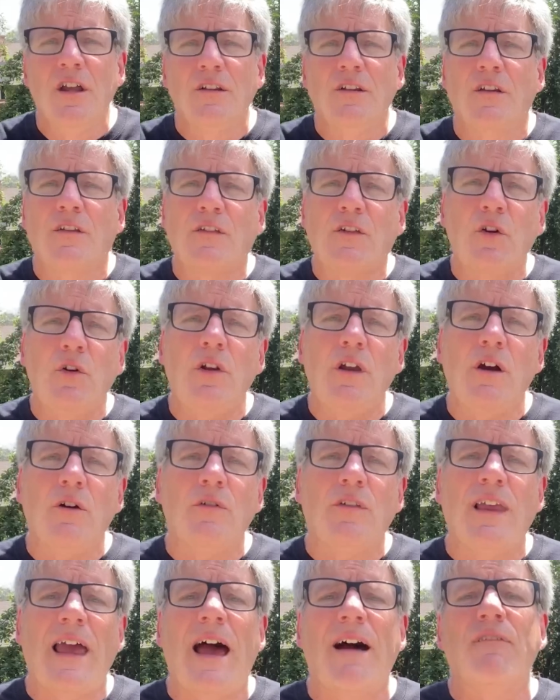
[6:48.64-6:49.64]
The
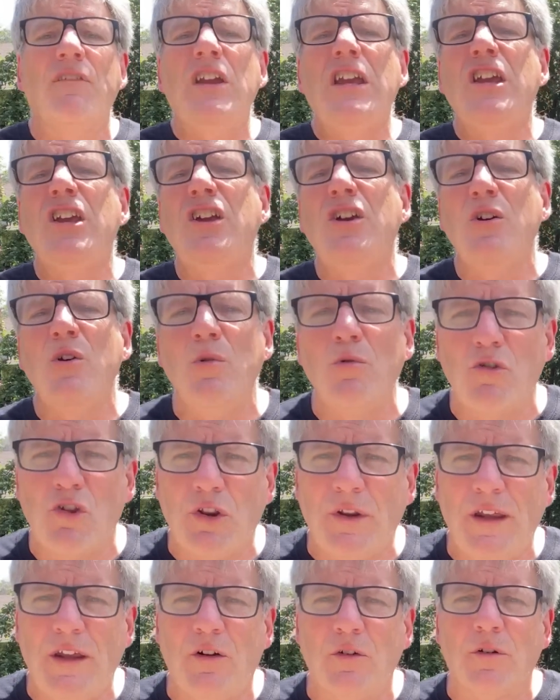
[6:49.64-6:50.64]
studios have huge
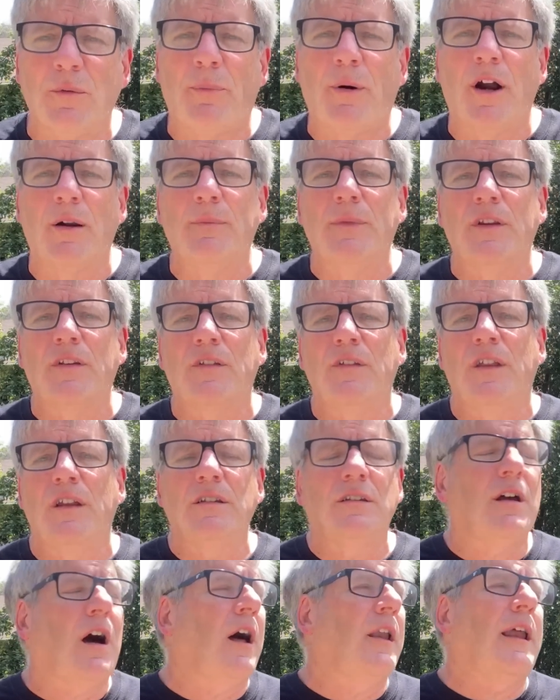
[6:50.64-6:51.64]
legal departments
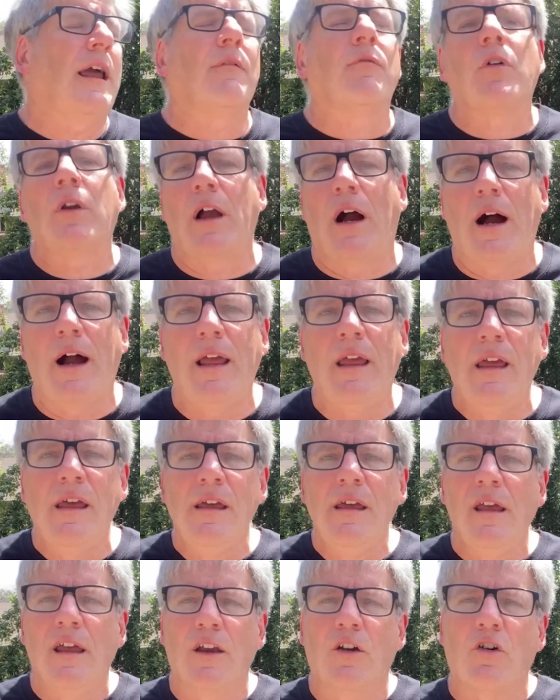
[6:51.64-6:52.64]
that dot every I
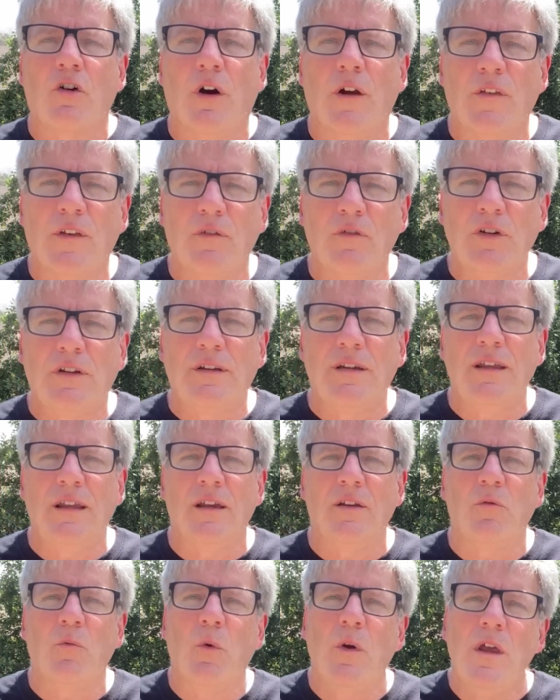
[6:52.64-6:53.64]
and cross every T,
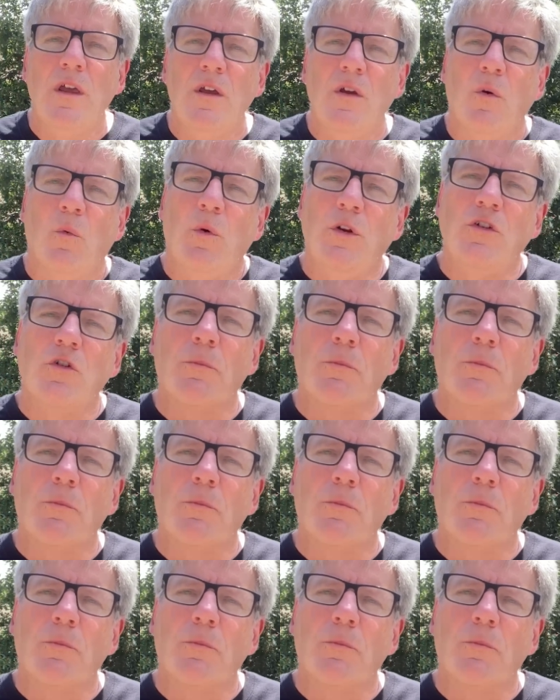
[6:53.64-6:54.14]
and when